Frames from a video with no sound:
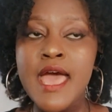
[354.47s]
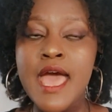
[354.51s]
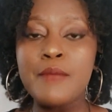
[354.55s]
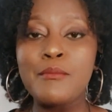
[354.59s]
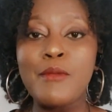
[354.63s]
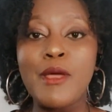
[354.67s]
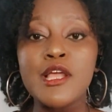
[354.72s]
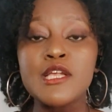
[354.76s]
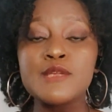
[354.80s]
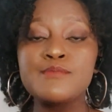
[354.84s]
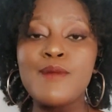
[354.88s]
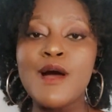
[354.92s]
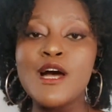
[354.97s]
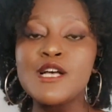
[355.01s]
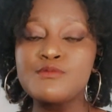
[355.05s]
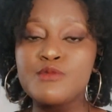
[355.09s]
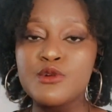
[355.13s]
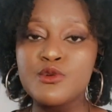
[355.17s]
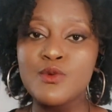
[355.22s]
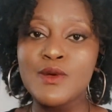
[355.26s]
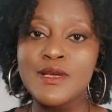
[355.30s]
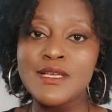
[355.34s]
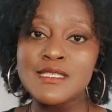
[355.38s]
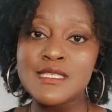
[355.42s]
my
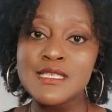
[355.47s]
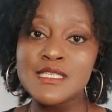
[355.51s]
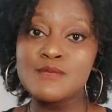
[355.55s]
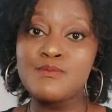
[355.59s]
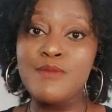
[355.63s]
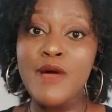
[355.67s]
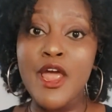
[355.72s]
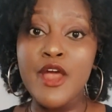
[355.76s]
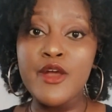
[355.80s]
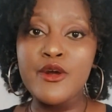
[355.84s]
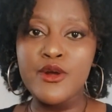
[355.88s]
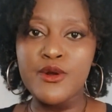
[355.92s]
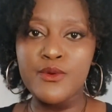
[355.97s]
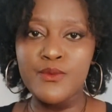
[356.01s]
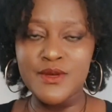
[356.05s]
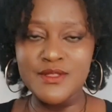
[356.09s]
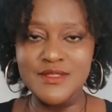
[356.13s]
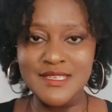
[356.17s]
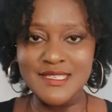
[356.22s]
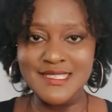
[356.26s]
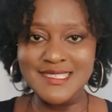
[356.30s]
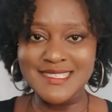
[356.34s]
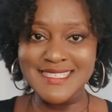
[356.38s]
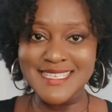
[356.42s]
passport was expiring
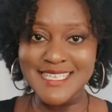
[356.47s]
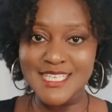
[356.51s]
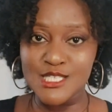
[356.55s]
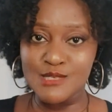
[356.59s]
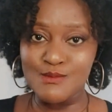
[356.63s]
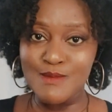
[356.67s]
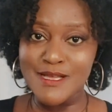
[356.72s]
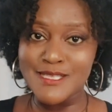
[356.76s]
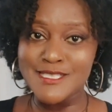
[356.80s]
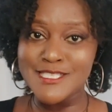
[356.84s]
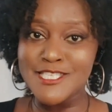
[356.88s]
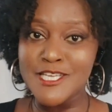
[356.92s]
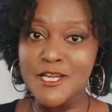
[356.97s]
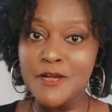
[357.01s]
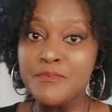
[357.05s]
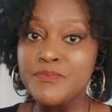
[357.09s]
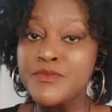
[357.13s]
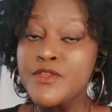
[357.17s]
within 6 months.